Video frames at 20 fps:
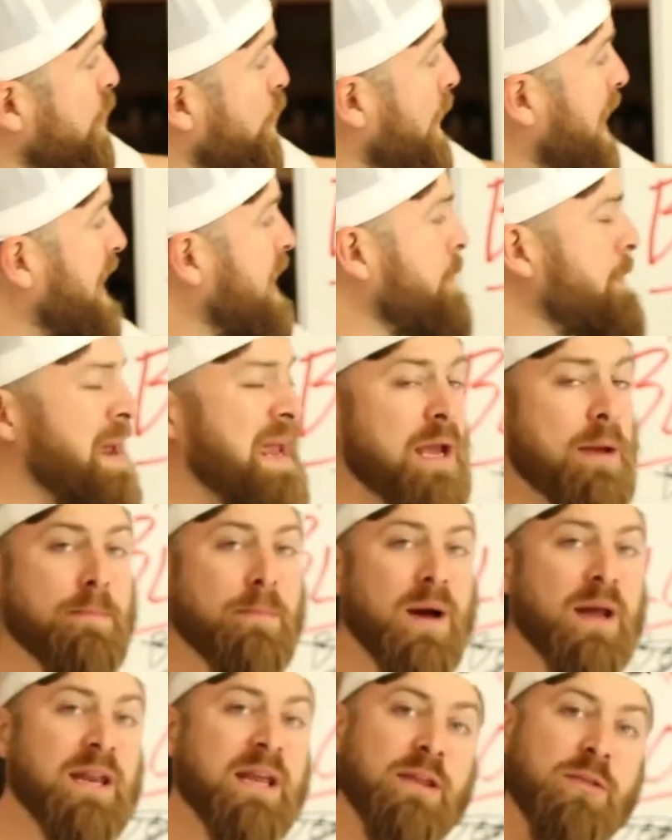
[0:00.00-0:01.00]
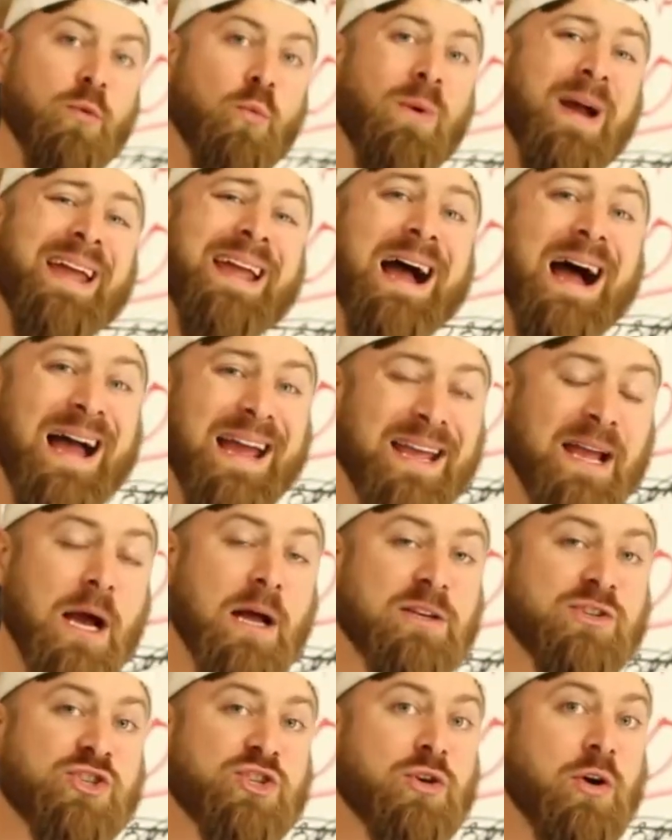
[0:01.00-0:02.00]
way to make money, and the way I
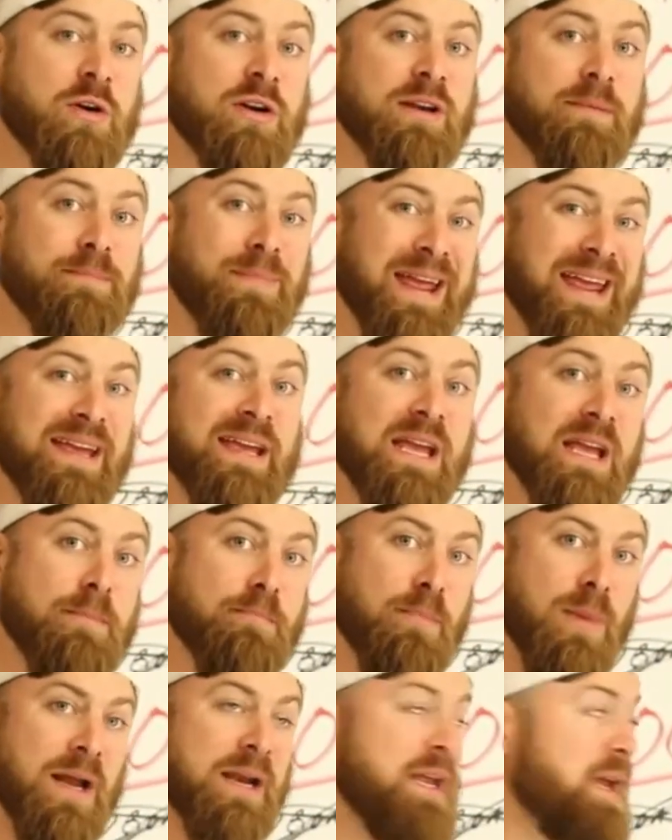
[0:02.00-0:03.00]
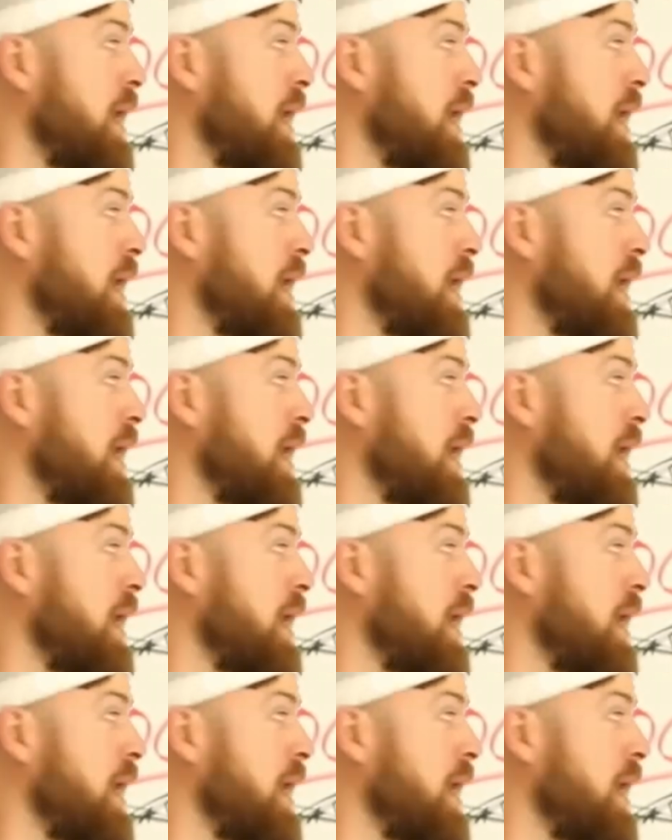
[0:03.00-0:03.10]
got started making money